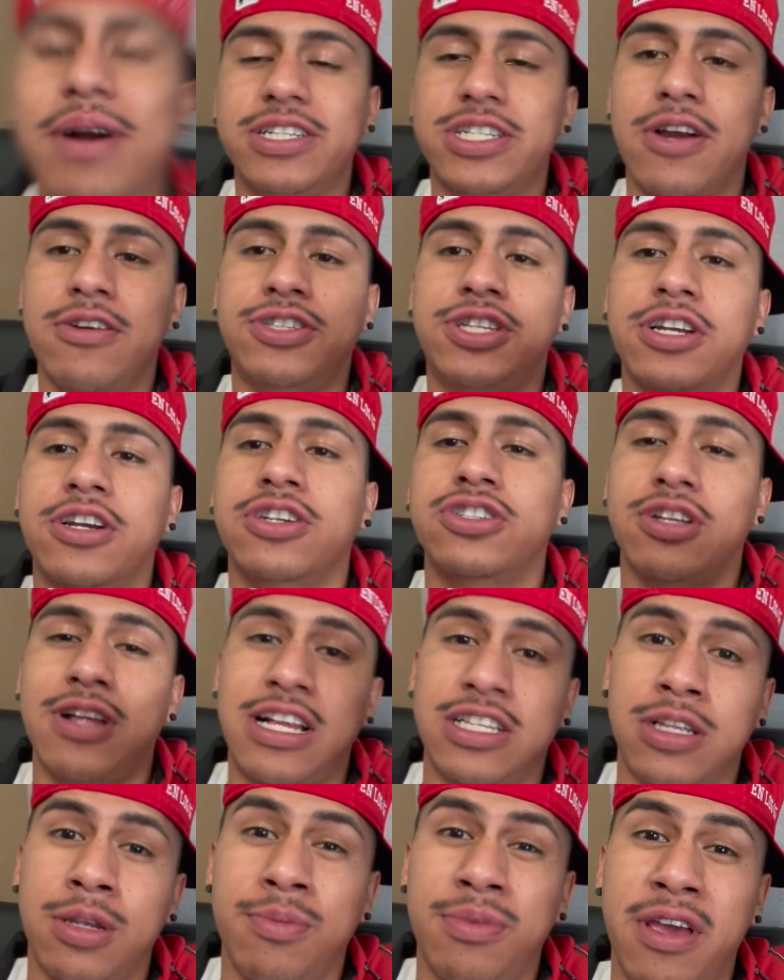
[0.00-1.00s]
Jared Show.
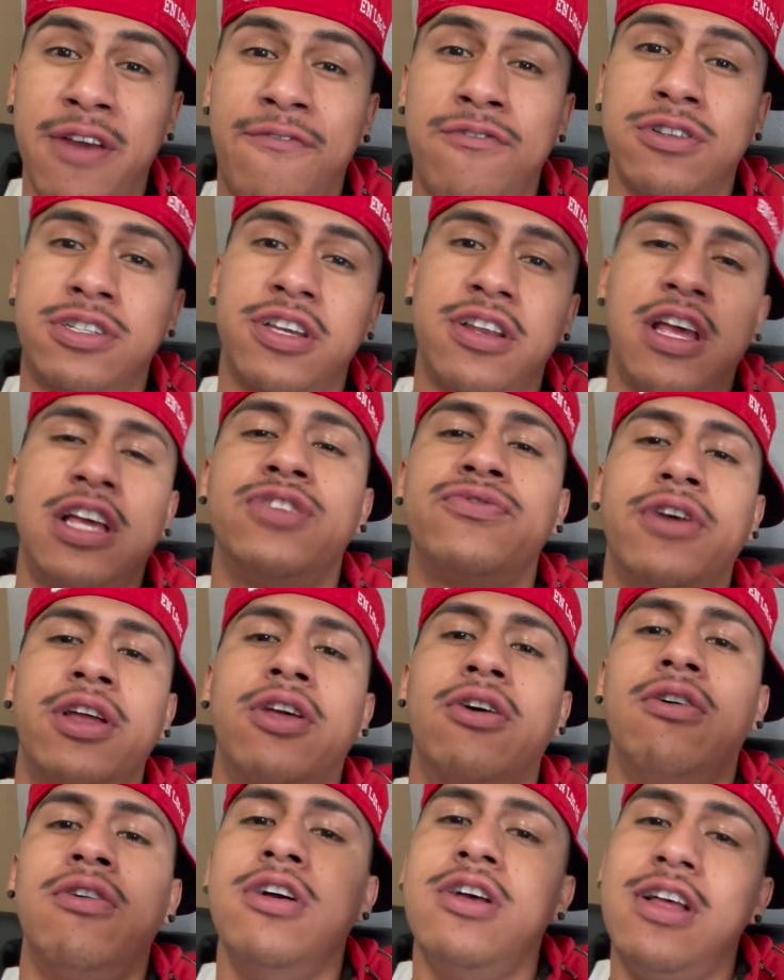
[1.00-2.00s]
That's going to be it for today's
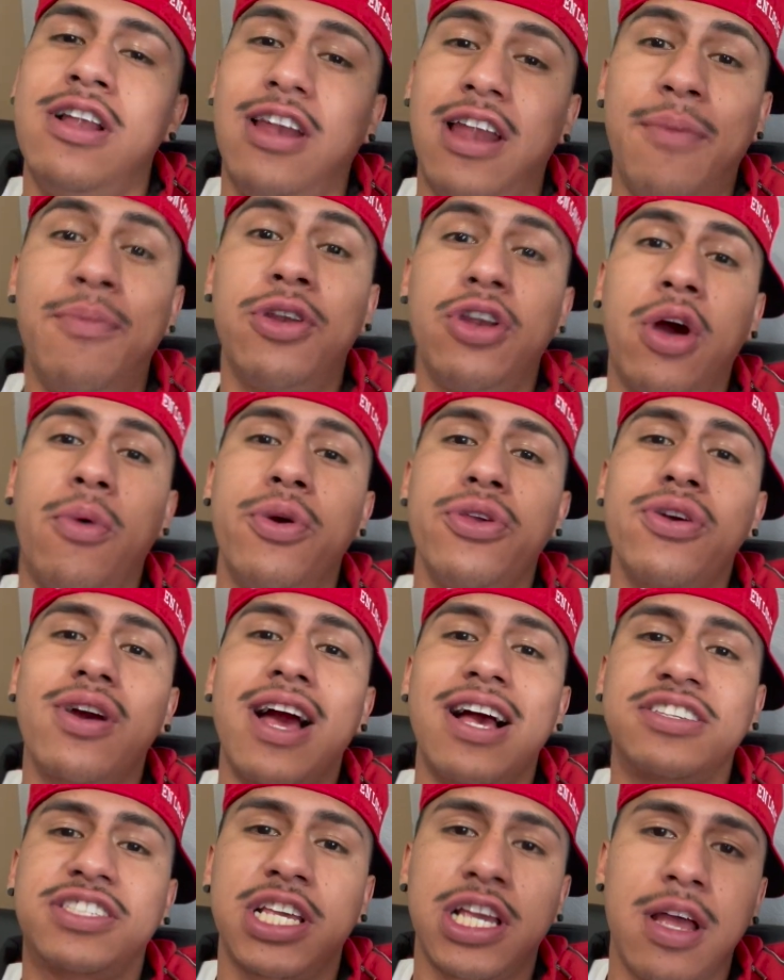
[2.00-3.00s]
video. Let me know what you
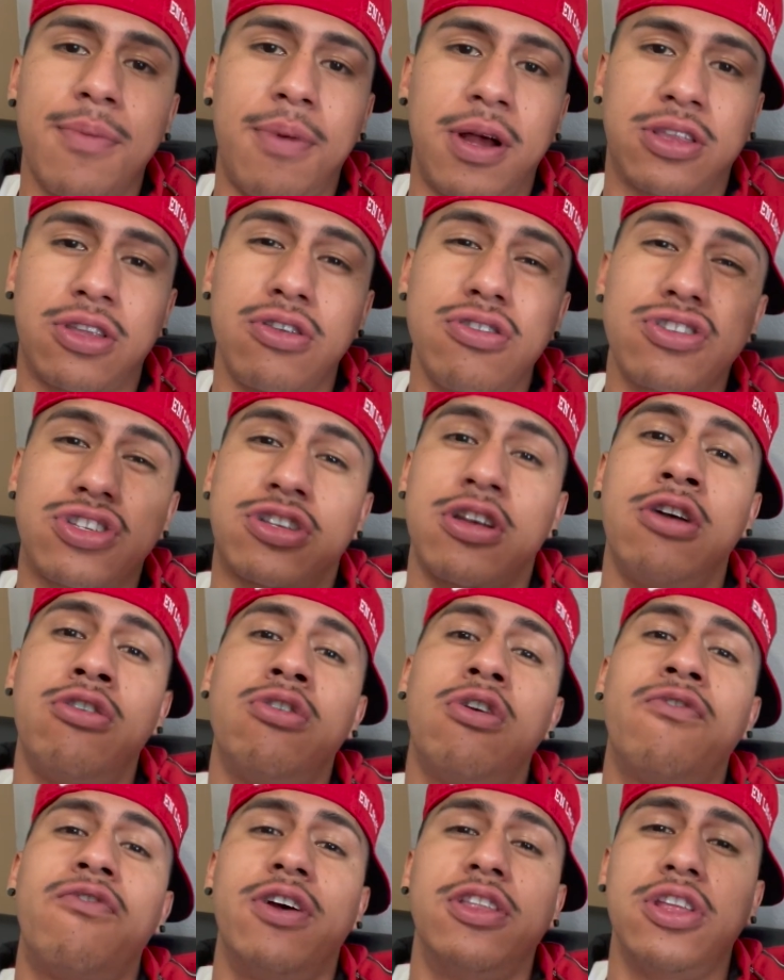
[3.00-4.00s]
guys think about the new
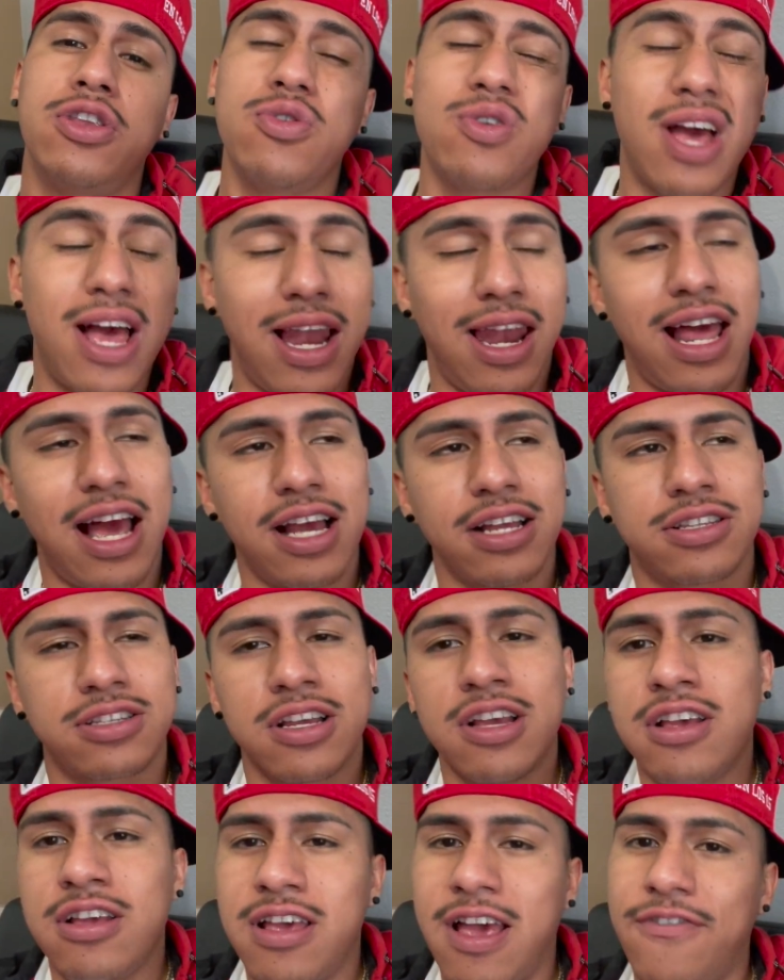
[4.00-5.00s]
sunroof and the new headlights.
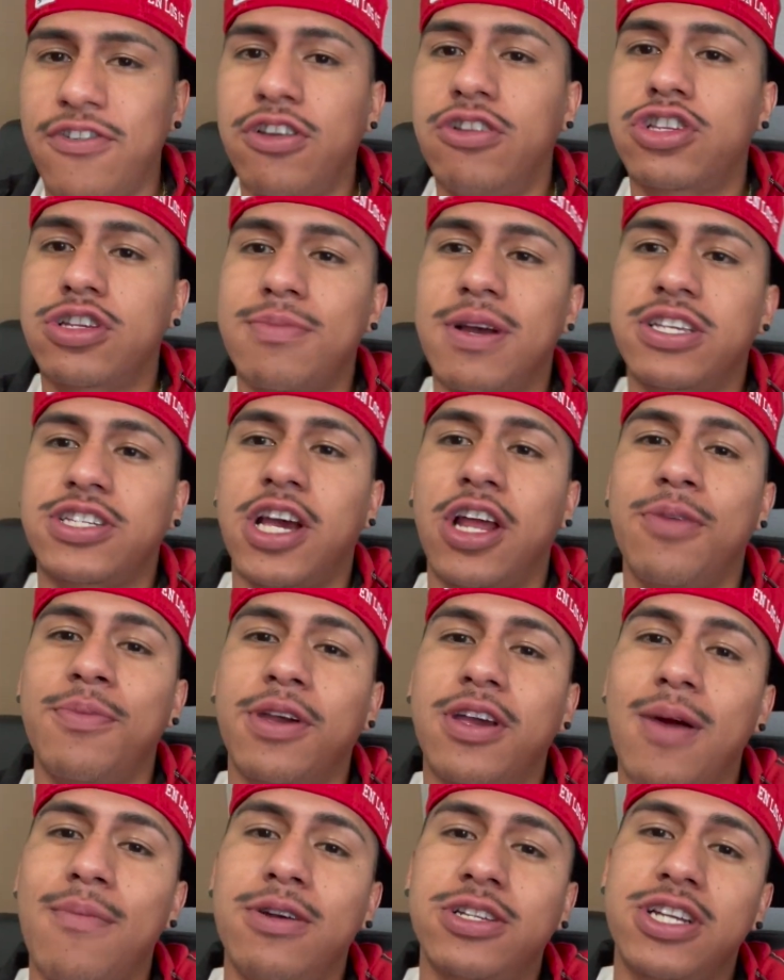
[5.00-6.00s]
If you're new to my channel,
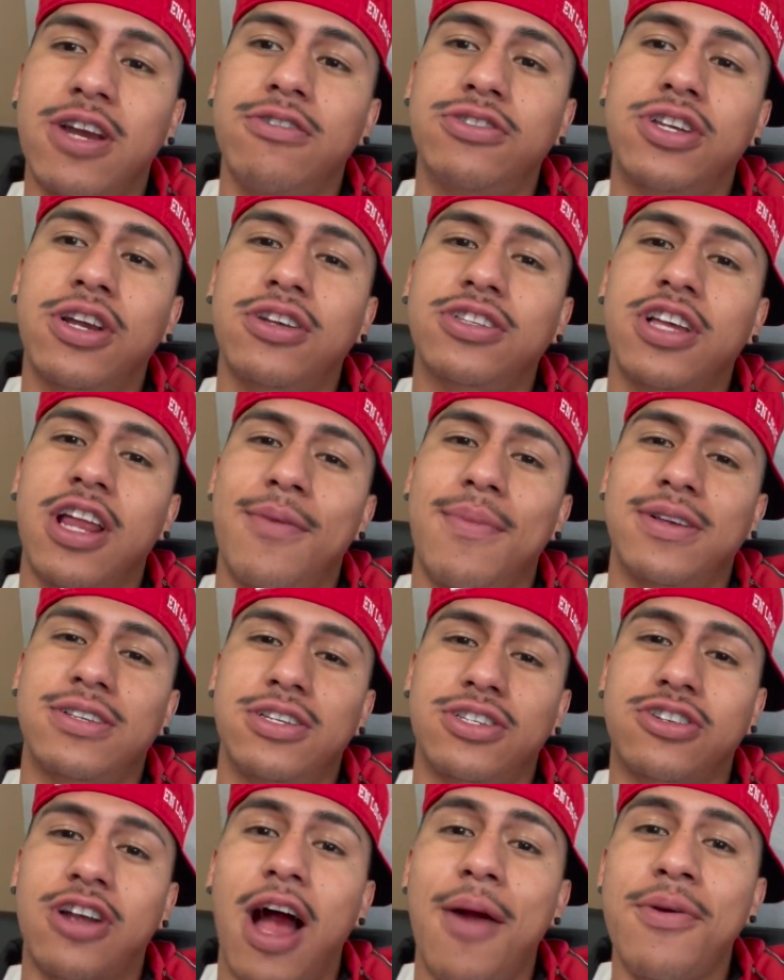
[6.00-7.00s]
become my Jerry Tweeker today by
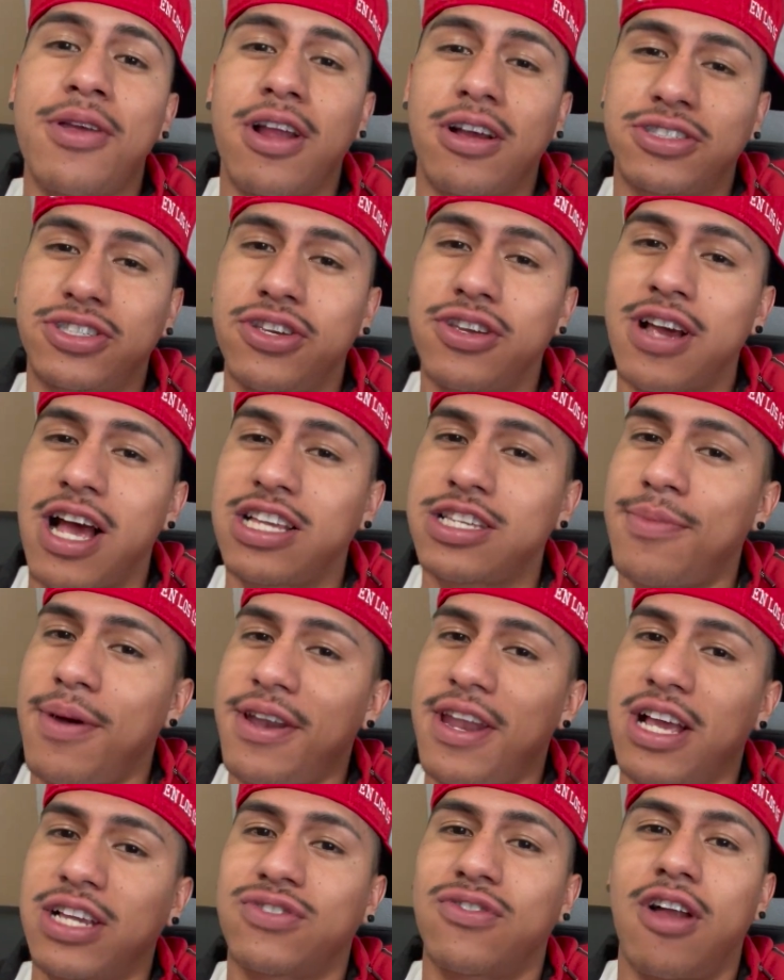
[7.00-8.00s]
subscribing. I'll see you guys in my
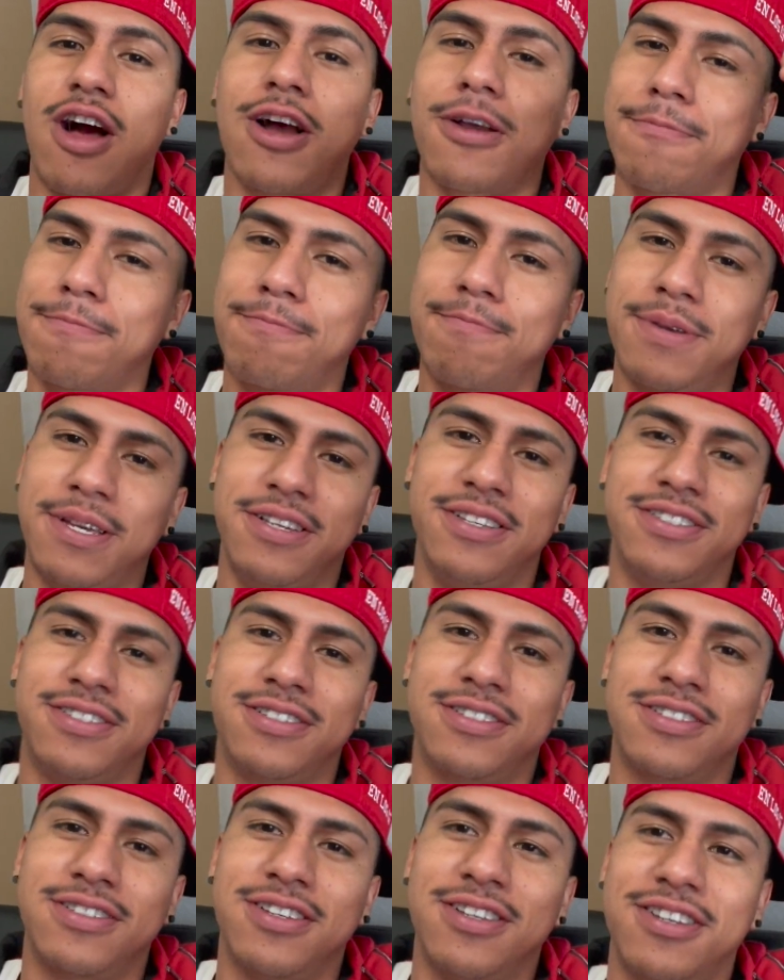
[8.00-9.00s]
next vlog. Peace.
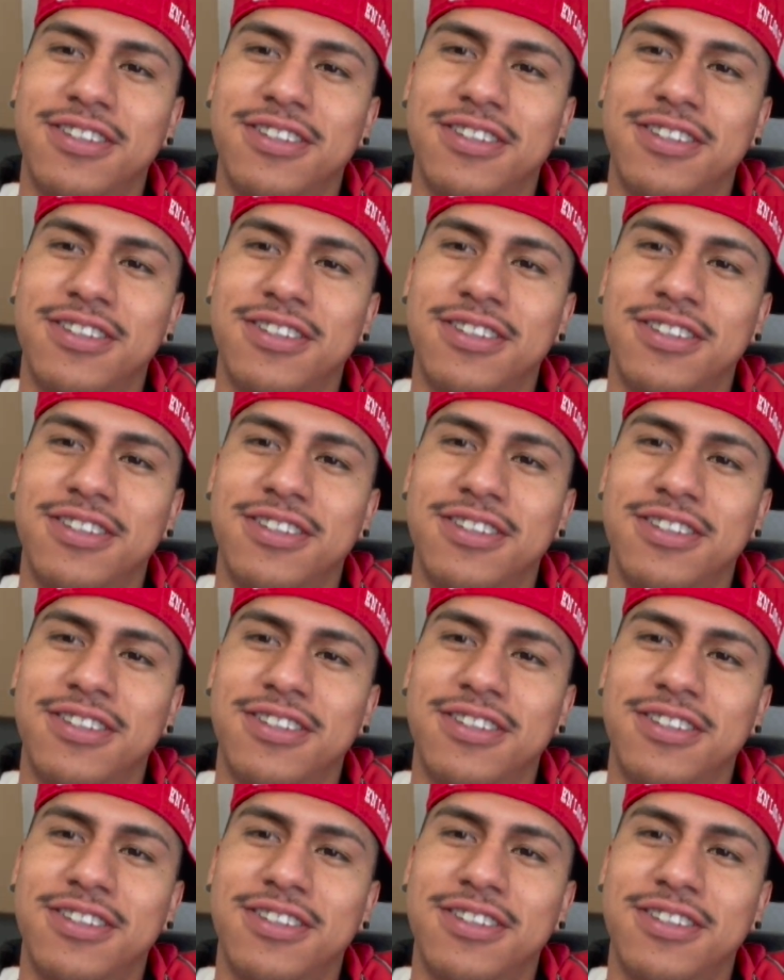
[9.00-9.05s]
Peace.